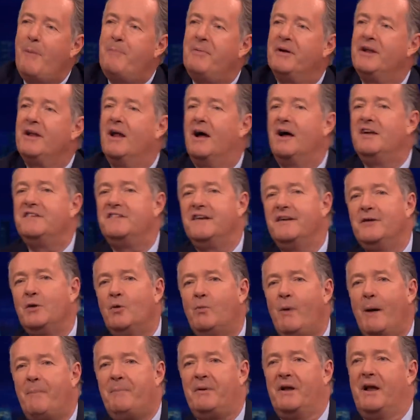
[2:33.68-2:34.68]
weaponising
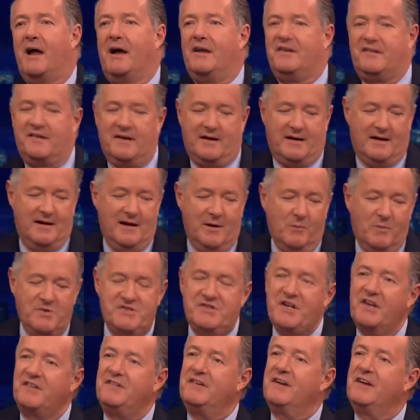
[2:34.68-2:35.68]
the weaponising, which
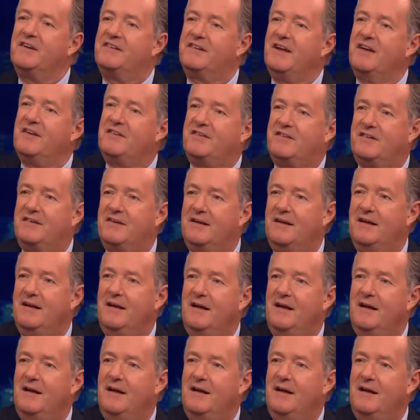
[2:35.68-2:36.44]
no doesn't problem. exist. No